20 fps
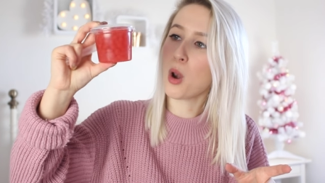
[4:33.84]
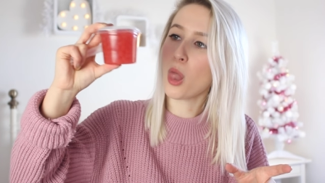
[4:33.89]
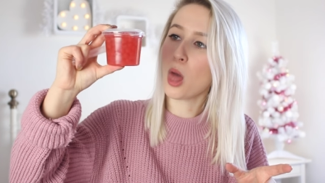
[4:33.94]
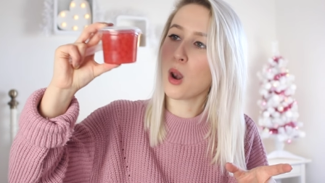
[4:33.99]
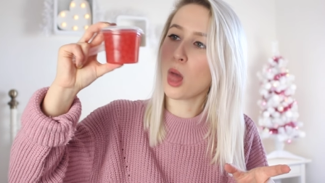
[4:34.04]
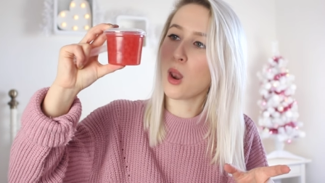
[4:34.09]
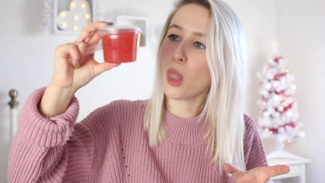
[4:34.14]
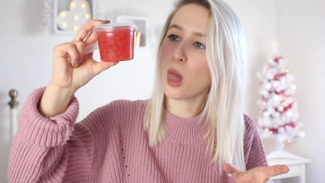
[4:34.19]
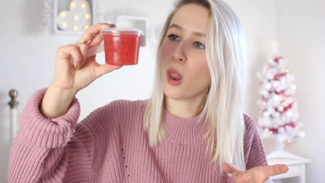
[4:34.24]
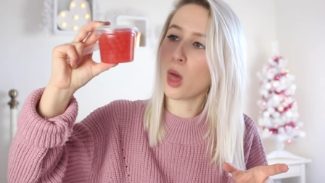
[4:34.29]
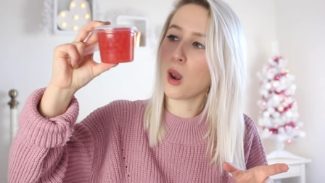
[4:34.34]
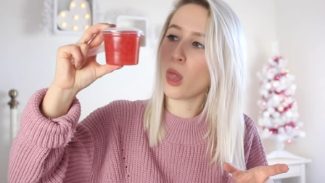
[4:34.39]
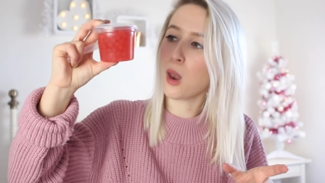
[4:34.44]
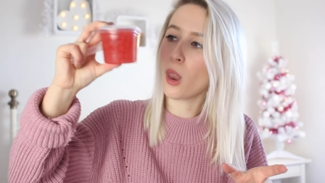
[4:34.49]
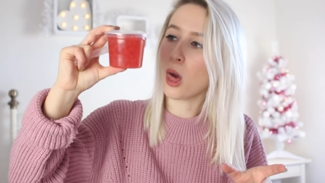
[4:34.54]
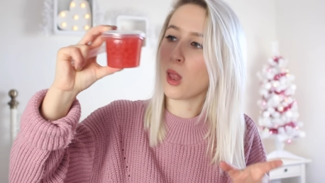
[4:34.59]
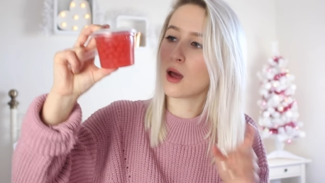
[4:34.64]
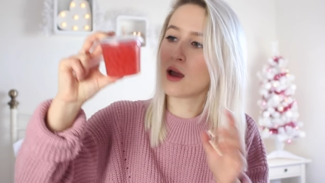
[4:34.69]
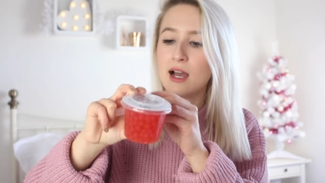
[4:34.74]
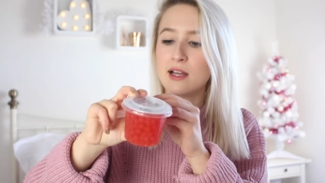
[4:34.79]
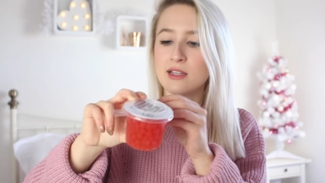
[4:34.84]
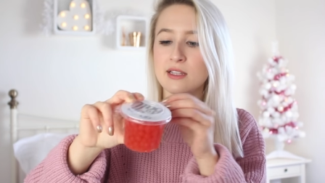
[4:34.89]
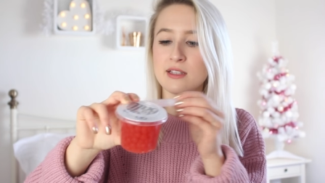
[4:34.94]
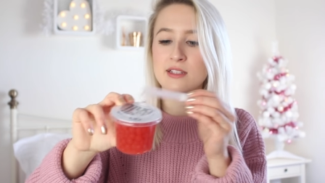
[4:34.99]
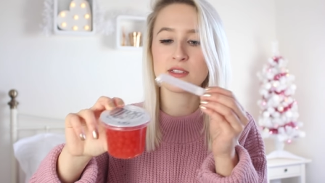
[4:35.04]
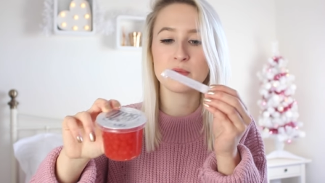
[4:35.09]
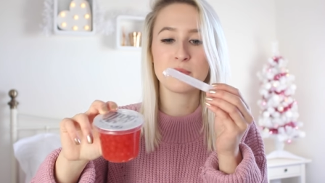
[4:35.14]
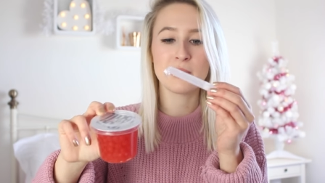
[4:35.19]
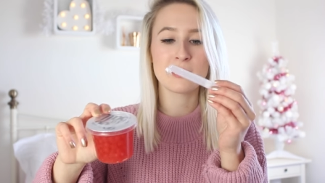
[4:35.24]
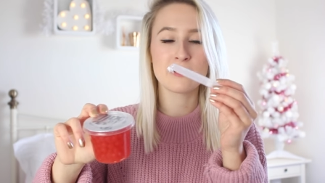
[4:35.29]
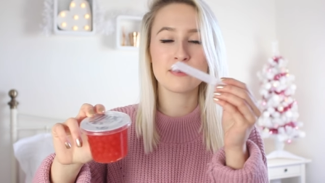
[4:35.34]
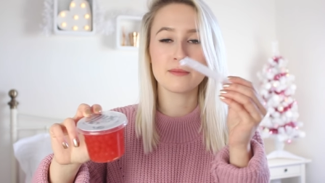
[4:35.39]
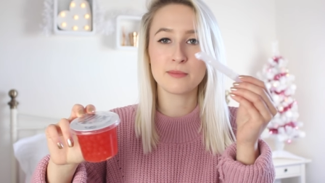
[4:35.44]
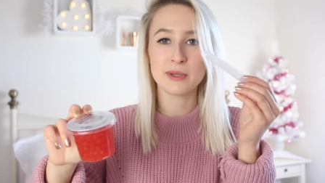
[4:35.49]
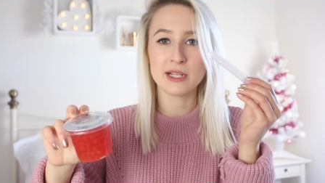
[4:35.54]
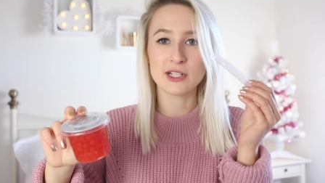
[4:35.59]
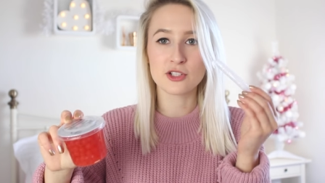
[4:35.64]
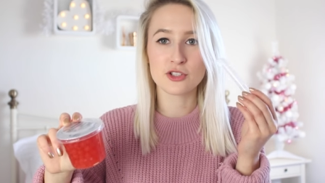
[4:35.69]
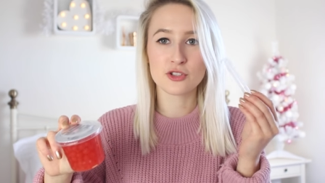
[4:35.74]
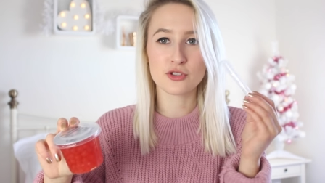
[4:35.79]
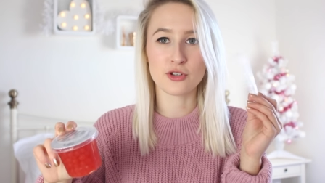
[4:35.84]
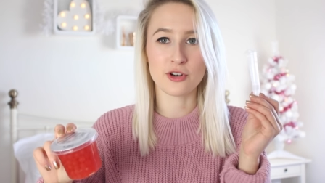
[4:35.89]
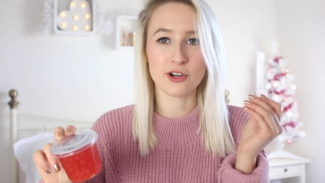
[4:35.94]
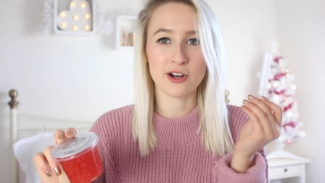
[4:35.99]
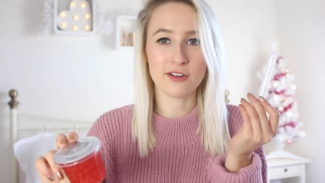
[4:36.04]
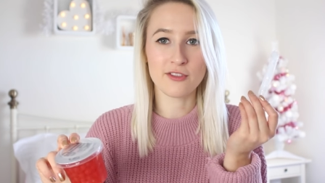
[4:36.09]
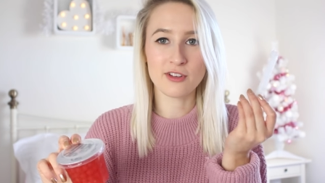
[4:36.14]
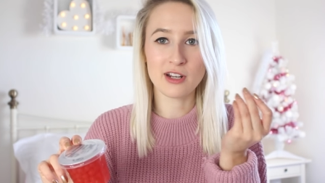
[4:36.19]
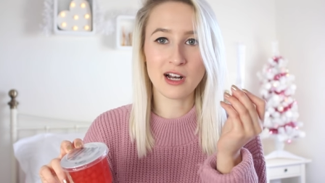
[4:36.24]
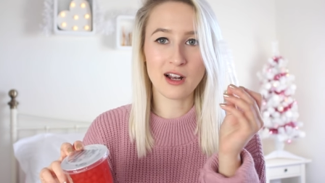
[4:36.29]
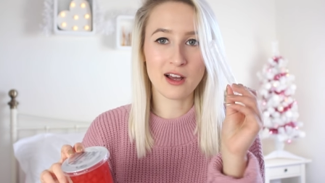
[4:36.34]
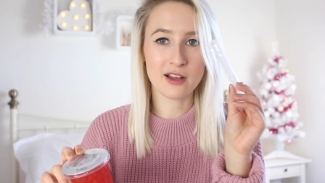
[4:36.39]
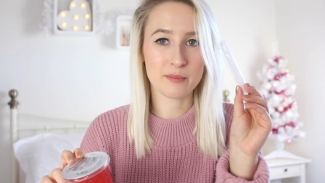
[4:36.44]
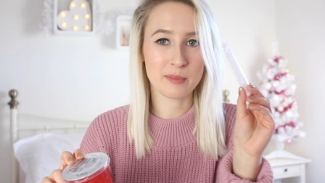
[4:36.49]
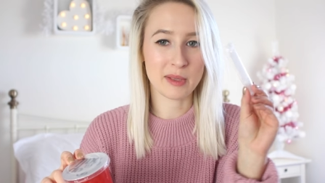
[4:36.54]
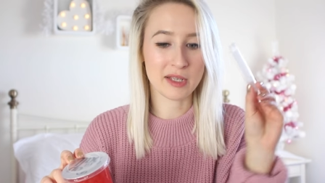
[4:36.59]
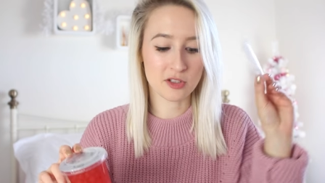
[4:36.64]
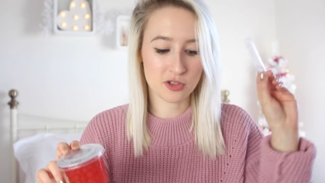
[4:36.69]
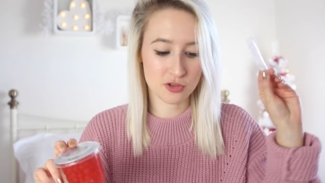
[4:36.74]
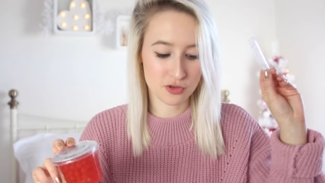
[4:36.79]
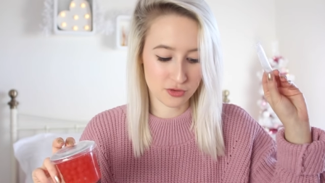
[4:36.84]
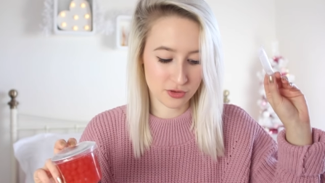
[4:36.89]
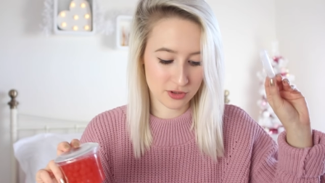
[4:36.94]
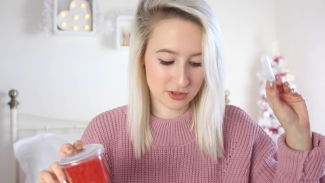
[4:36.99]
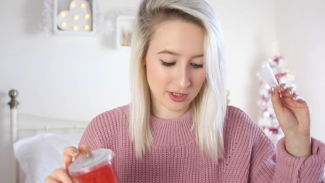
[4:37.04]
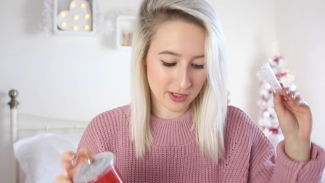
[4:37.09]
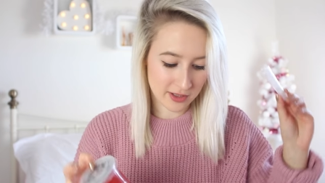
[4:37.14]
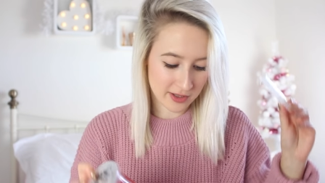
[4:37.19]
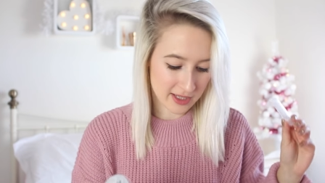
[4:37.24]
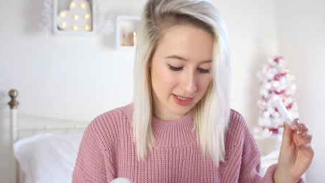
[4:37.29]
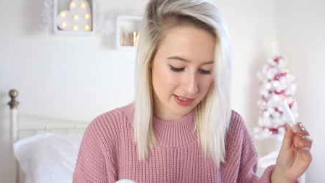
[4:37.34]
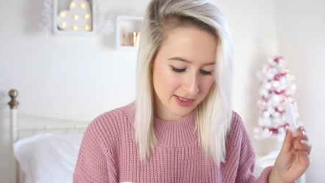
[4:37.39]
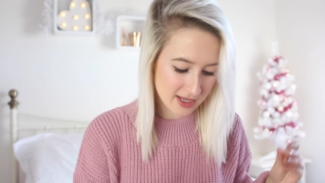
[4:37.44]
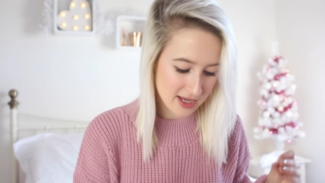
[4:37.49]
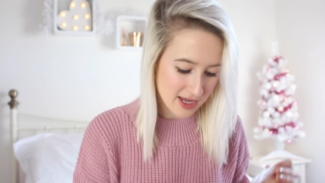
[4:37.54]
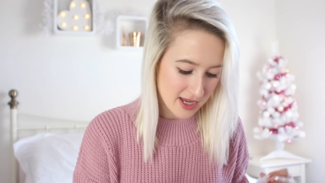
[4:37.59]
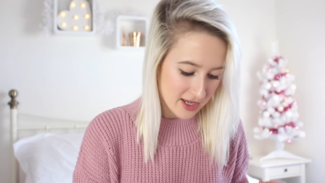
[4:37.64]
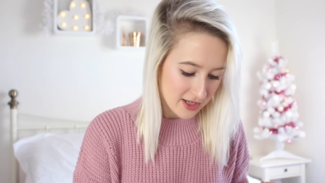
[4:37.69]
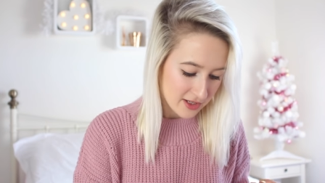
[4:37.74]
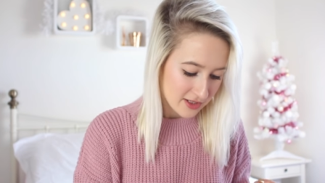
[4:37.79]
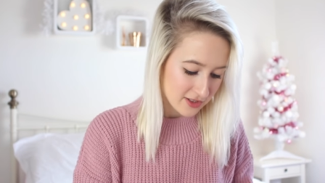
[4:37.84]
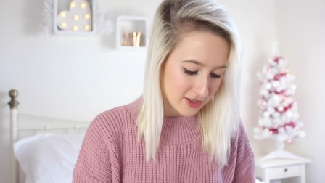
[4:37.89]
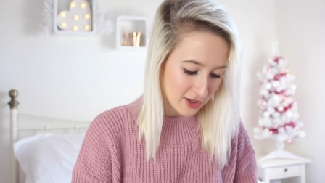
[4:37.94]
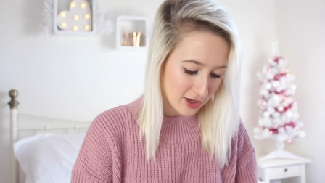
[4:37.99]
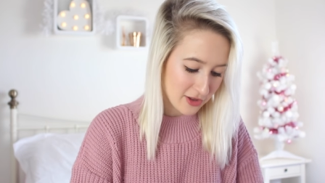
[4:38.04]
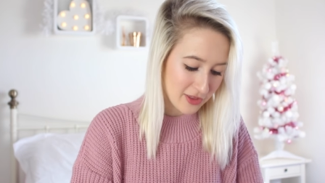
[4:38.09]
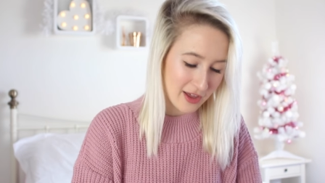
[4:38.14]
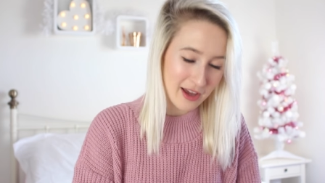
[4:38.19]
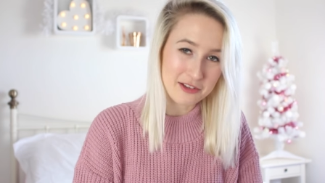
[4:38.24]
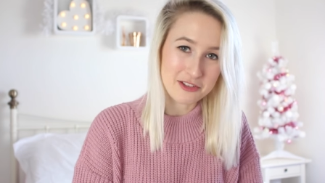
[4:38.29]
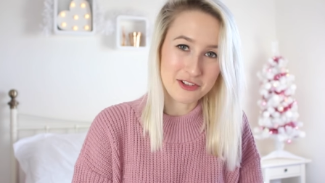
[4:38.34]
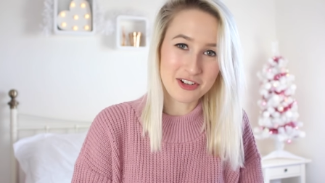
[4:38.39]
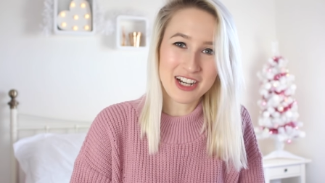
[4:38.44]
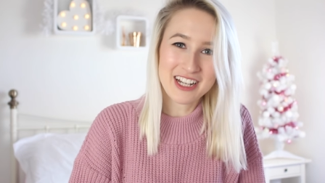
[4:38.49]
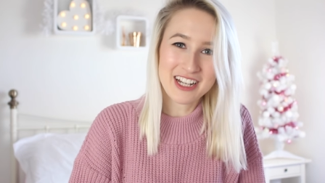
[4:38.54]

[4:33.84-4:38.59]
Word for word: And then there's a big, big straw and I really like big straws like this. So that was